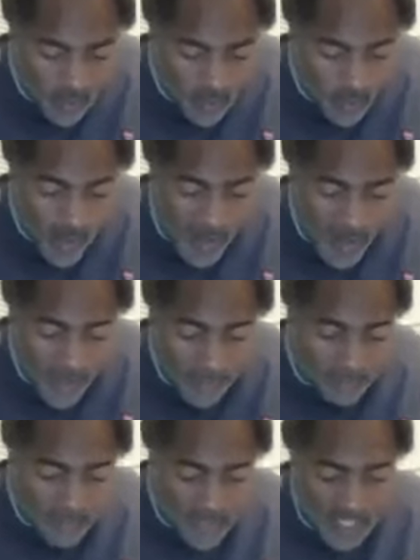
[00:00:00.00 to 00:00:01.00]
who
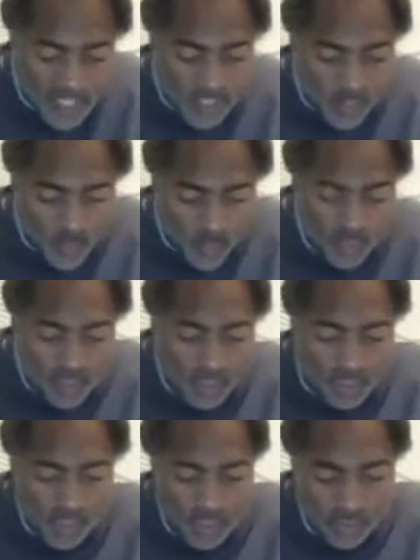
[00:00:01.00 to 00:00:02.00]
had mixed with
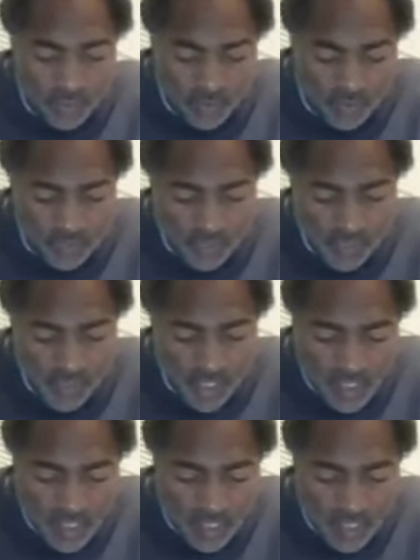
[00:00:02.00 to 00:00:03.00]
the Jews
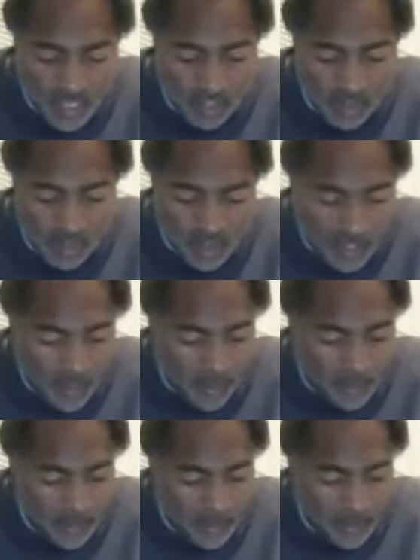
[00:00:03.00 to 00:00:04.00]
in
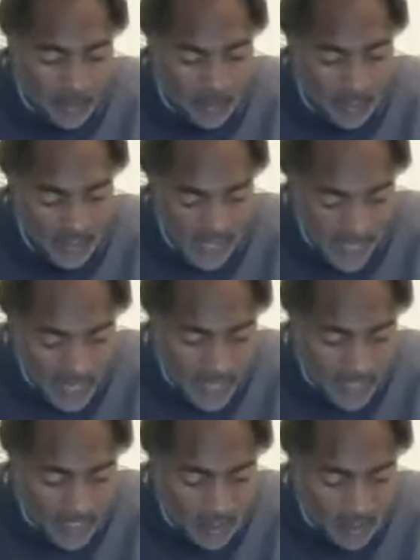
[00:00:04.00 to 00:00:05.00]
their
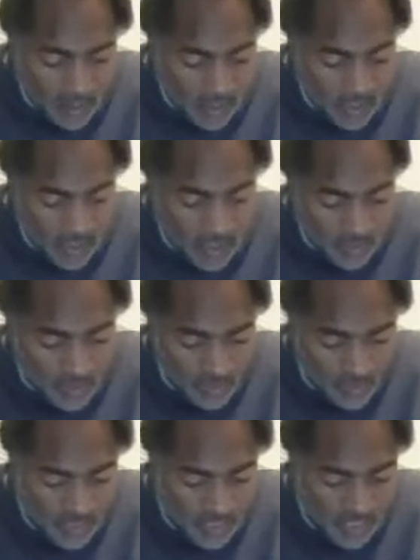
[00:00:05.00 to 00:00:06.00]
land res,
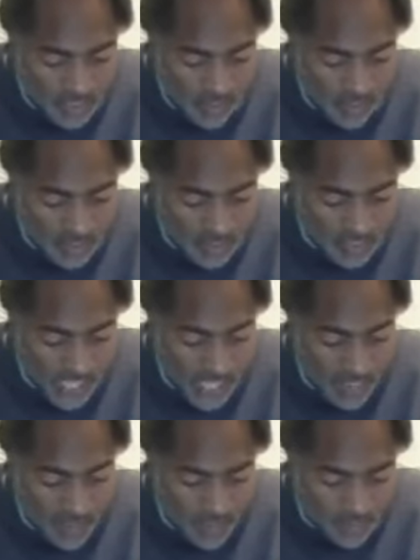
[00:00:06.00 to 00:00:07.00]
res,
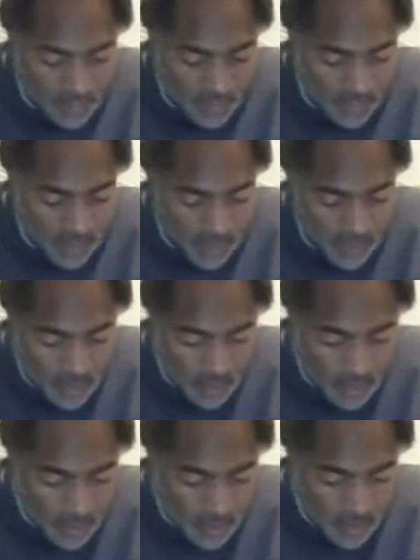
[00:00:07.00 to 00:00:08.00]
resided, res,
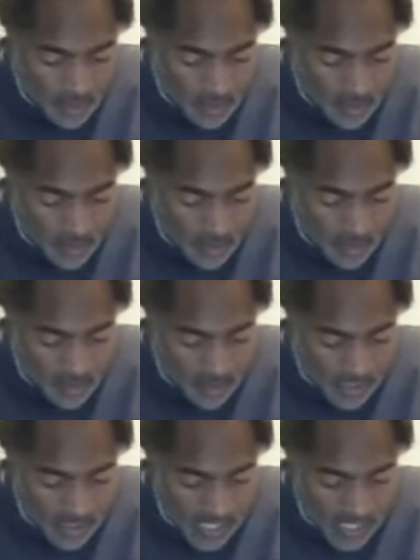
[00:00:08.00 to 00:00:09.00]

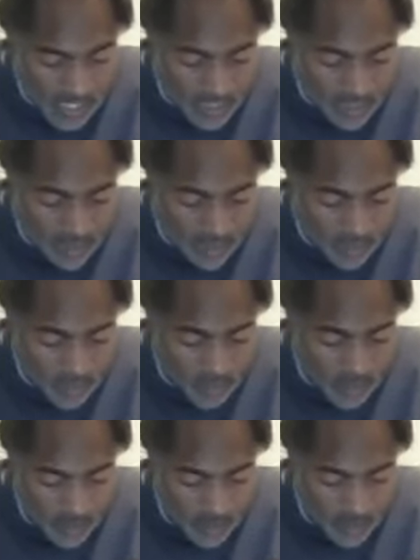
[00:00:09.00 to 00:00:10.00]
resetting
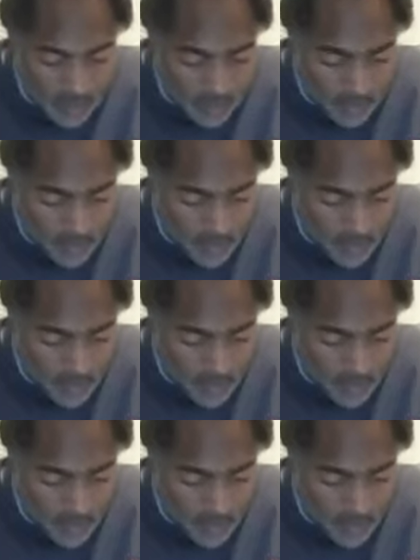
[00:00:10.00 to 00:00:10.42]
with them,